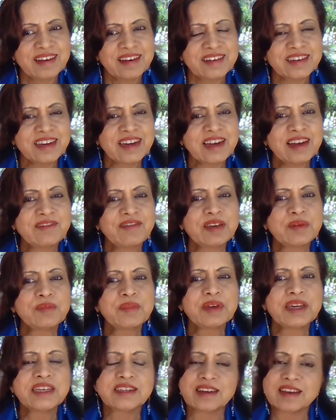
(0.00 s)
Till we
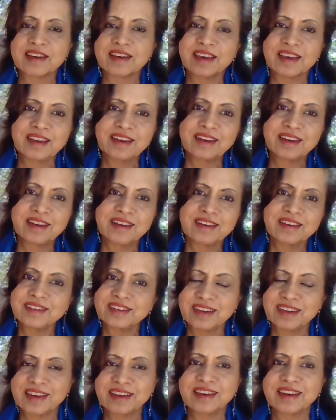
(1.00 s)
meet again,
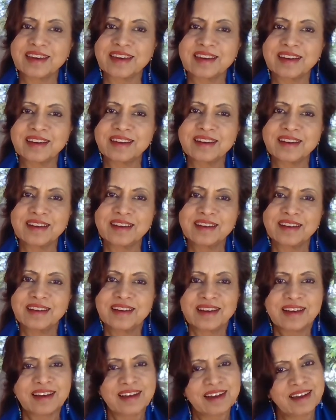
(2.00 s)
take care.
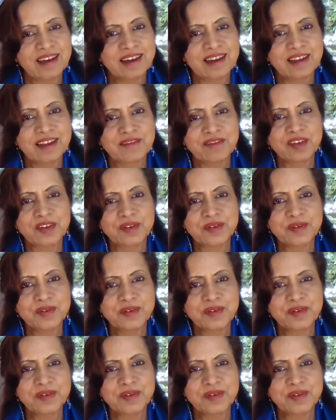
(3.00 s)
I love you.